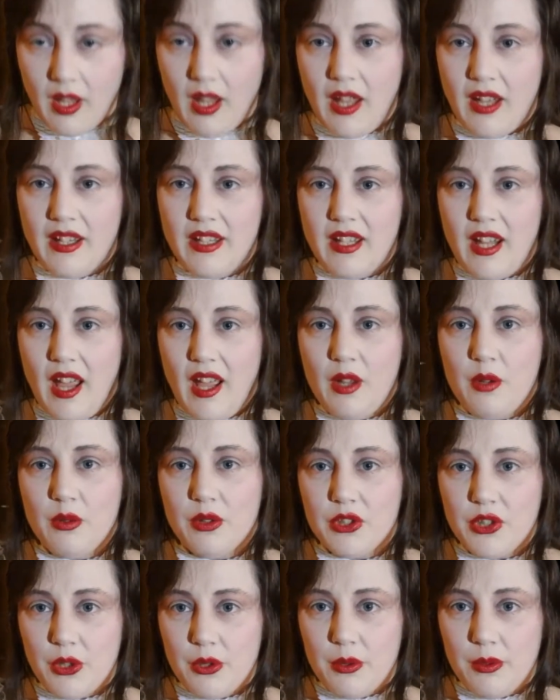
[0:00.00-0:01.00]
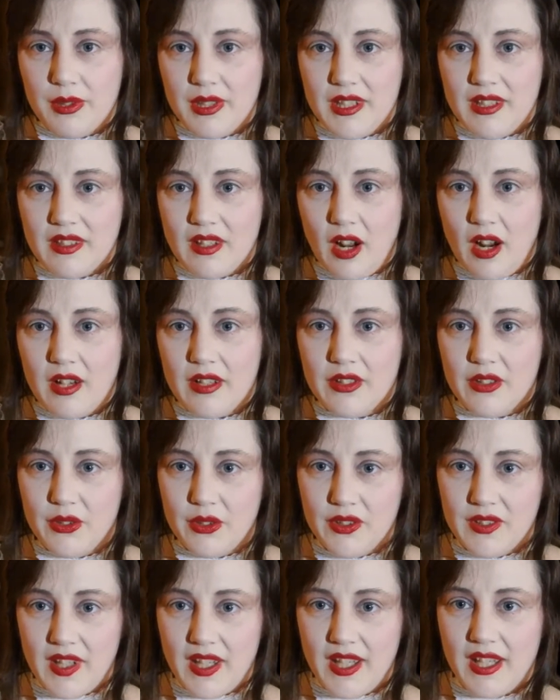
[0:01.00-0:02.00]
And I will show you what these are as
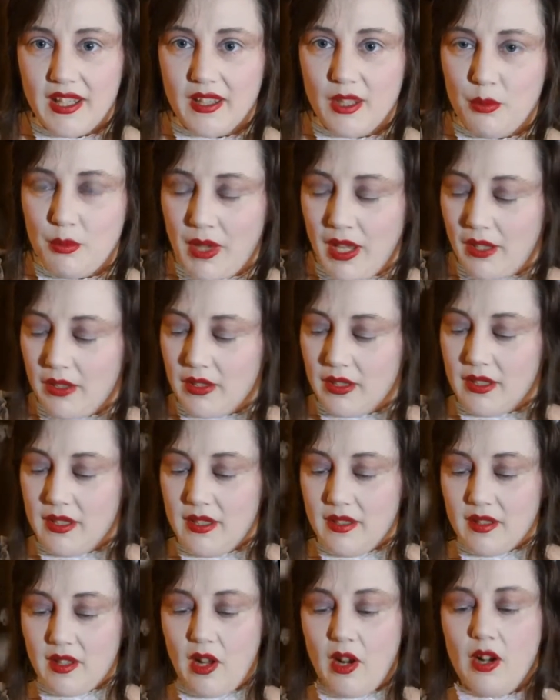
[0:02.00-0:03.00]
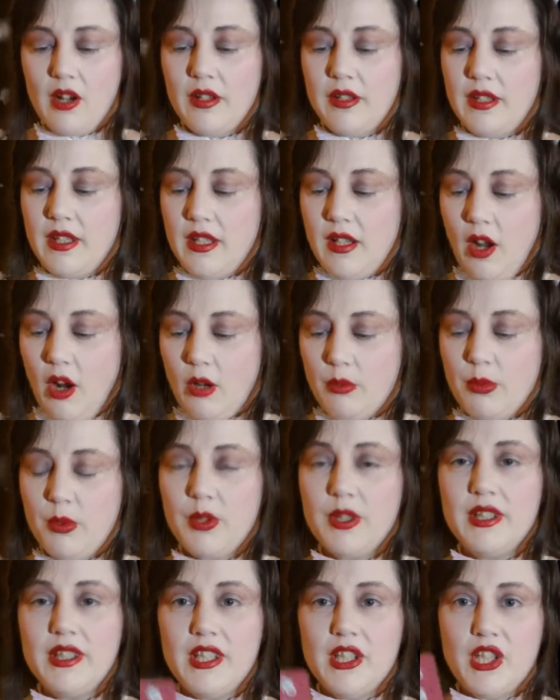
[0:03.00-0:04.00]
soon as I get them out. These are the
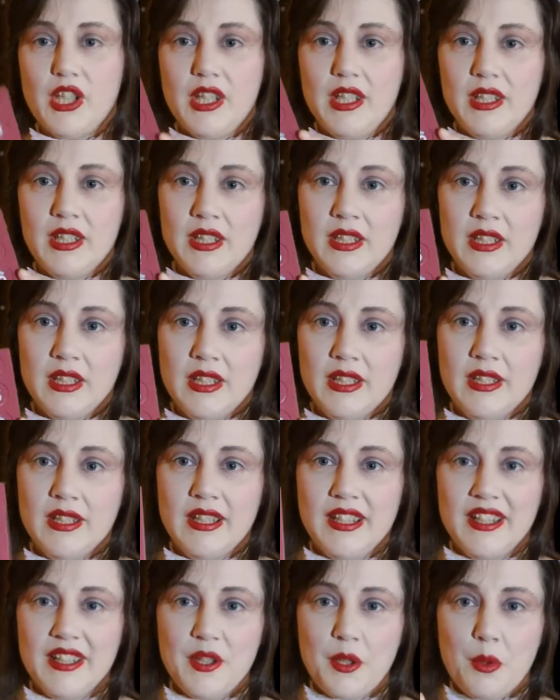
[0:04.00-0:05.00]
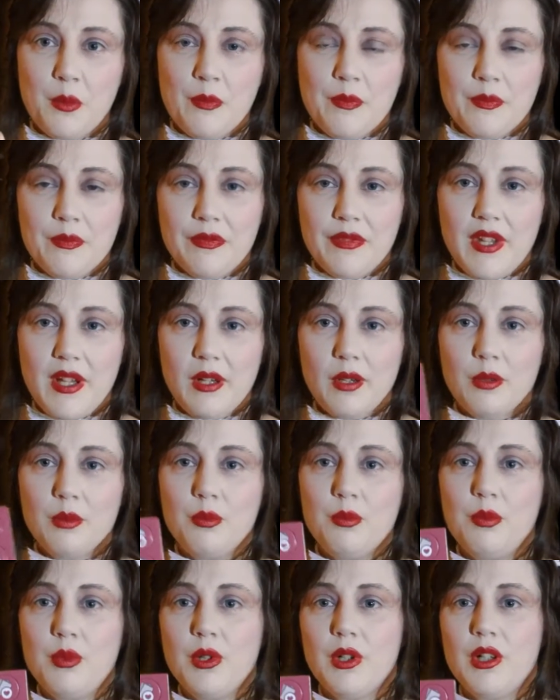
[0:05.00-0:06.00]
cardboard edition. There
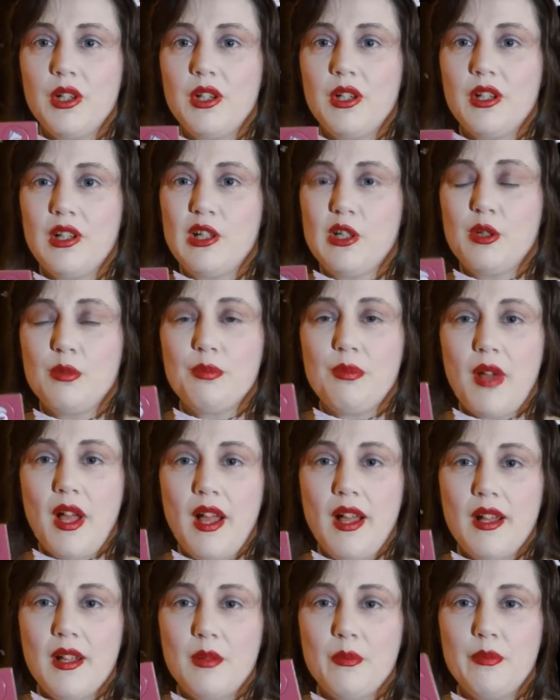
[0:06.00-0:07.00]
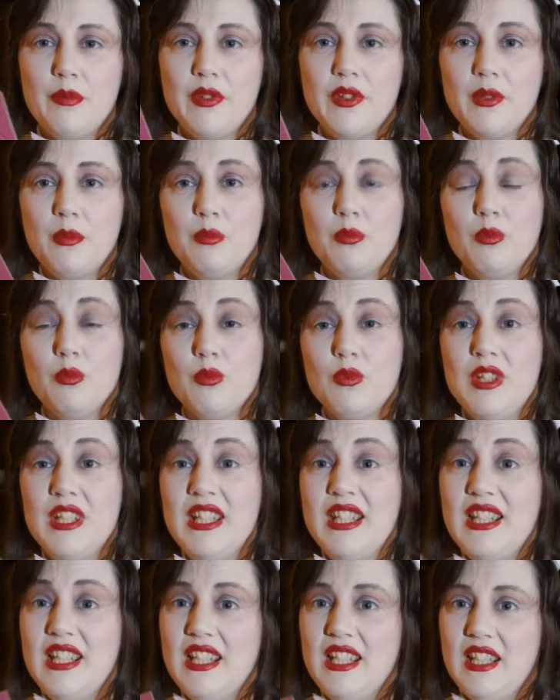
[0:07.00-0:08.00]
were some
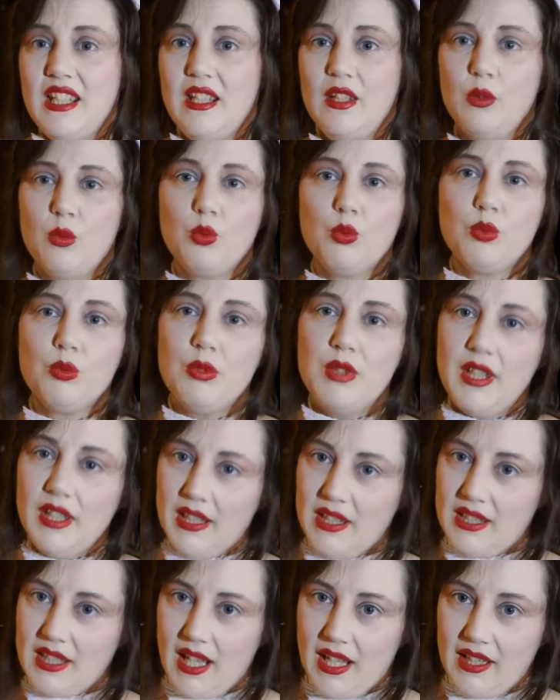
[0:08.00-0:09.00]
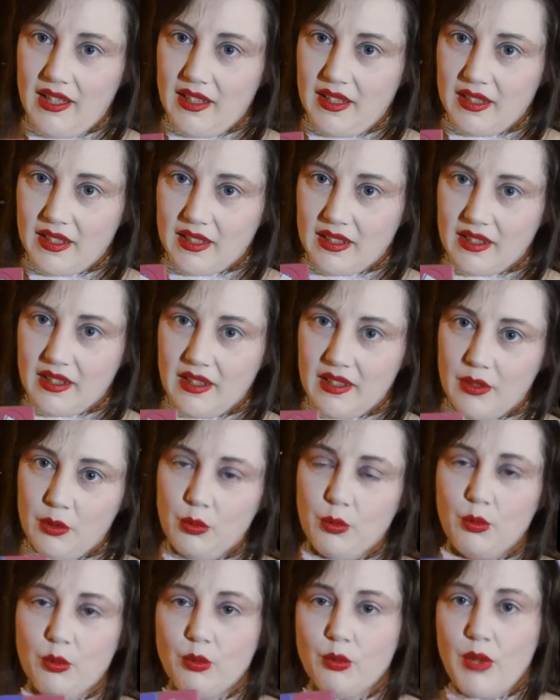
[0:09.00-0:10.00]
really, really nice
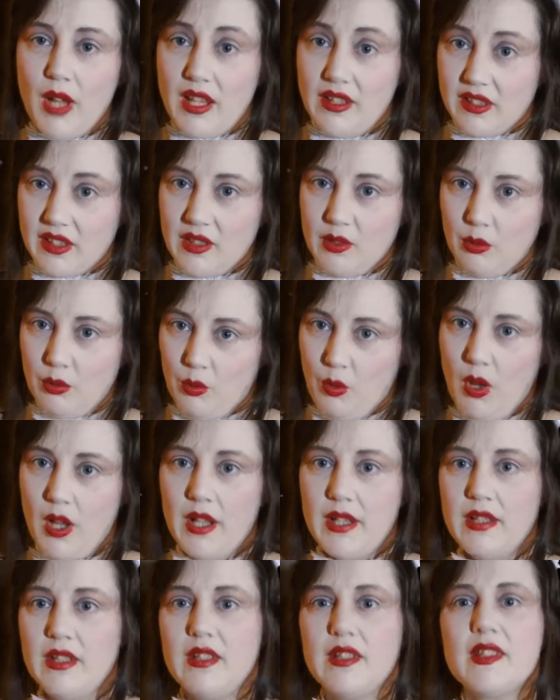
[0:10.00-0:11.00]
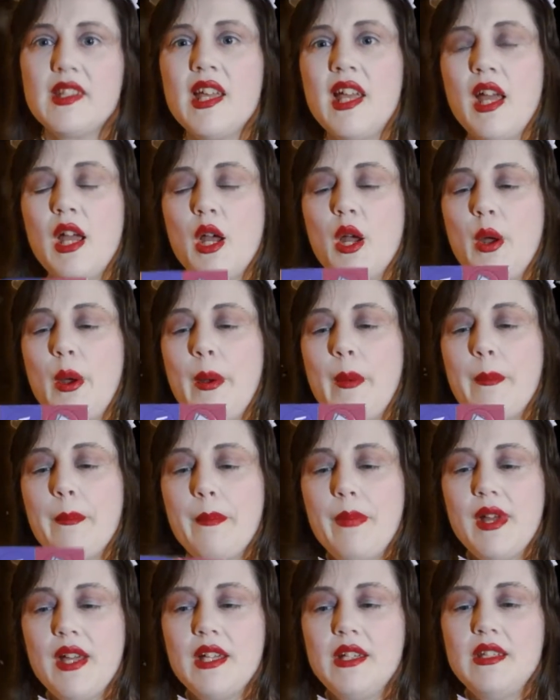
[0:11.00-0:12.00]
resin ones,
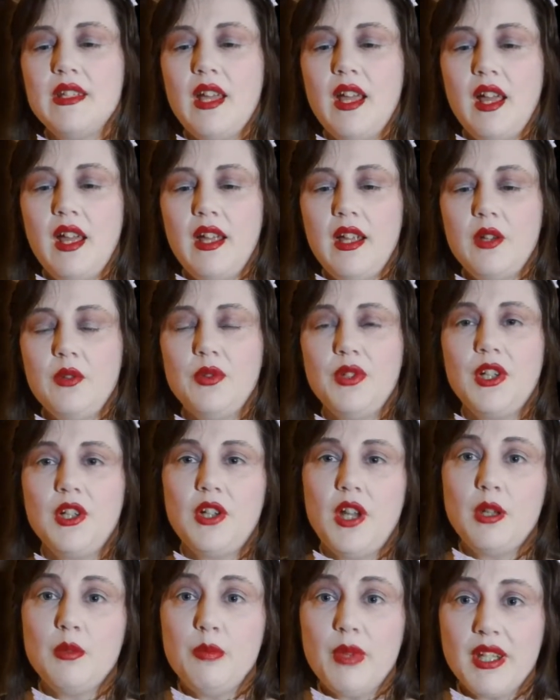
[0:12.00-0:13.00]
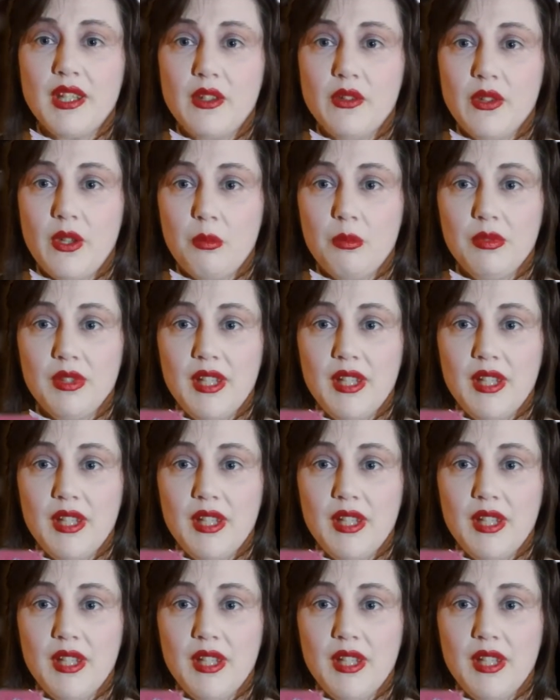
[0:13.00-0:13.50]
but I figured I'd pick those up